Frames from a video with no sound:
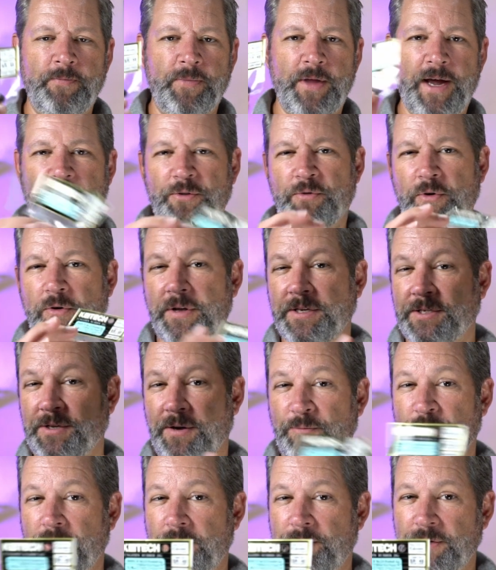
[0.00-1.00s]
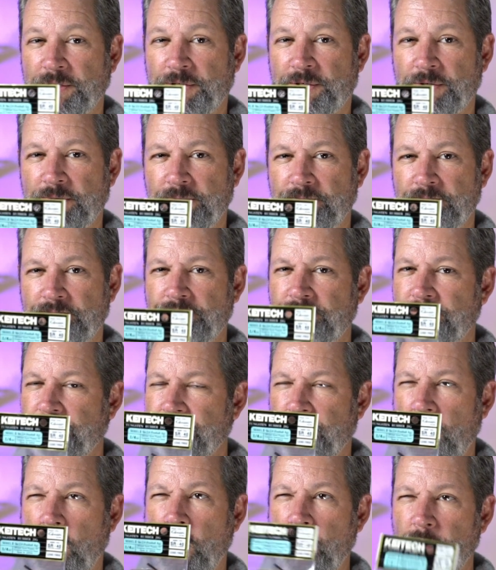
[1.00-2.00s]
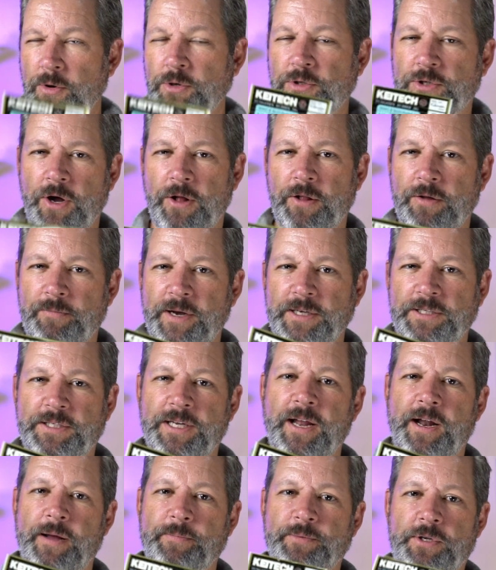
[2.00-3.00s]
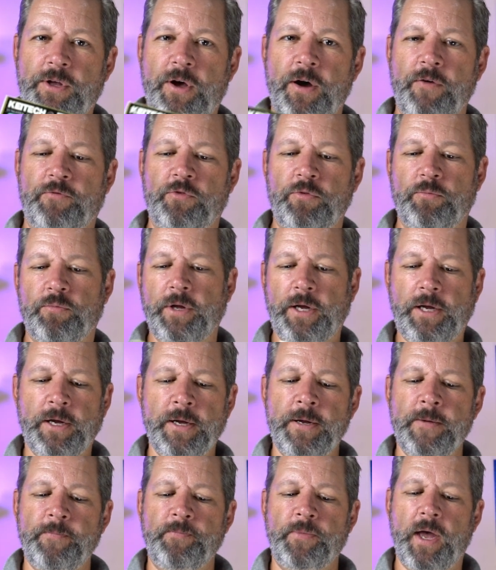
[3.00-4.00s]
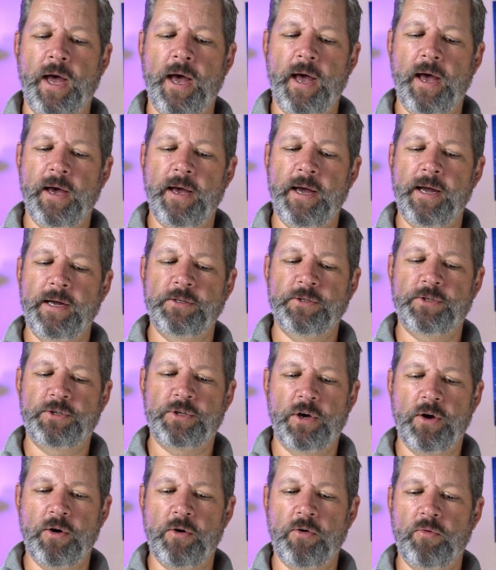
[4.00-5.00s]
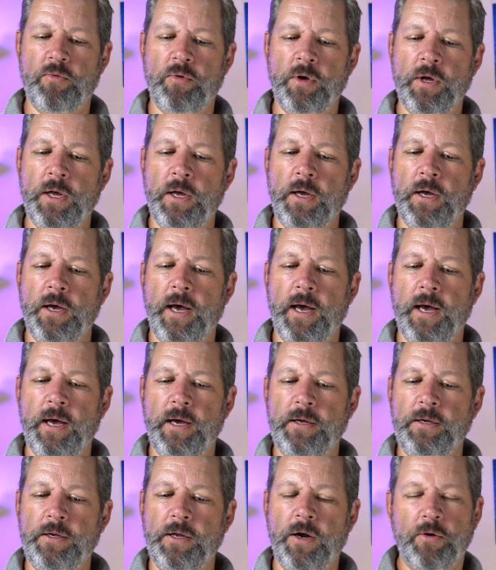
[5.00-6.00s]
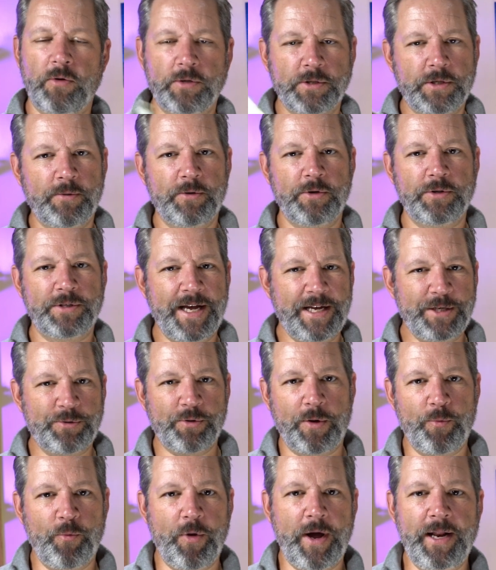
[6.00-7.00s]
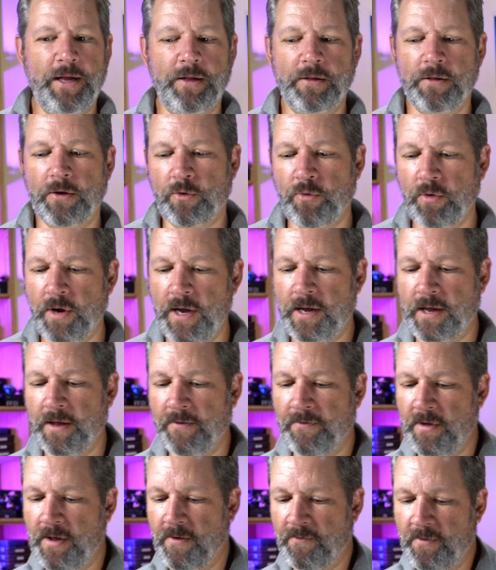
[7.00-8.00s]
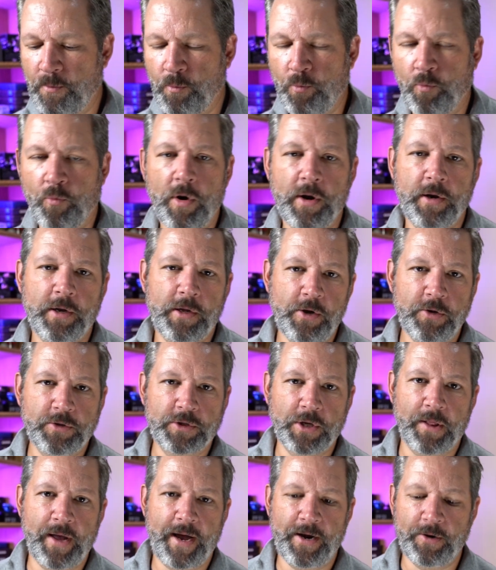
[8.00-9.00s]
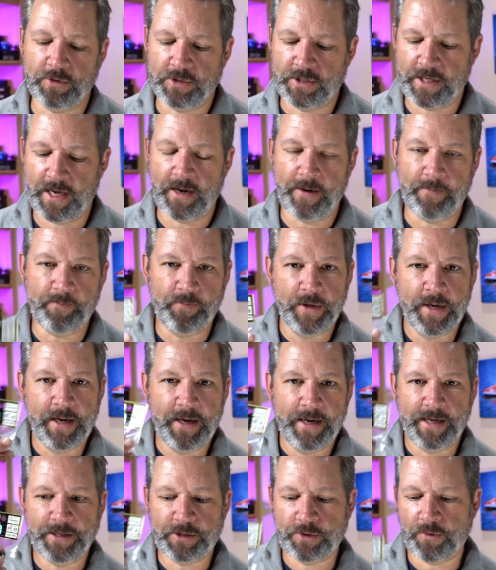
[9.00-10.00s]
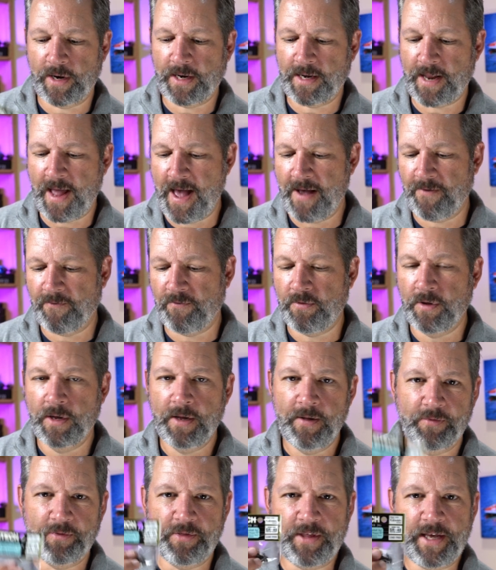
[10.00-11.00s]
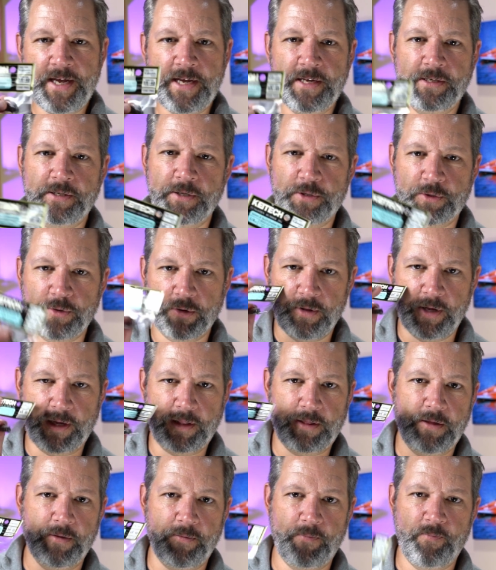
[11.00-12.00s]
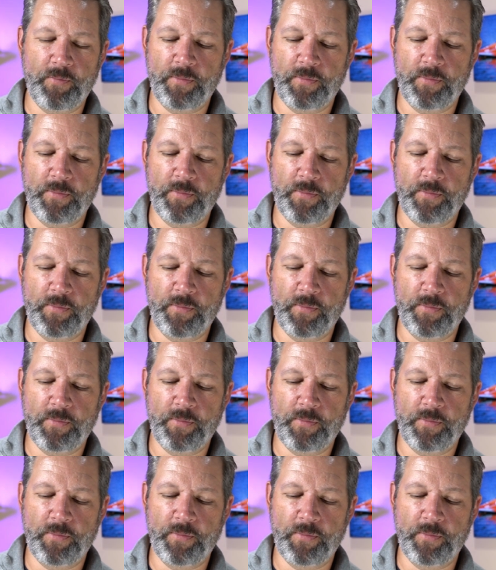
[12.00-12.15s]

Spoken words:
I can throw this on pretty much almost all of my setups comfortably, and so, you know, on some of those days when I'm wading the creek, if I'm wanting to use a lighter setup, it's great to have these as sort of like a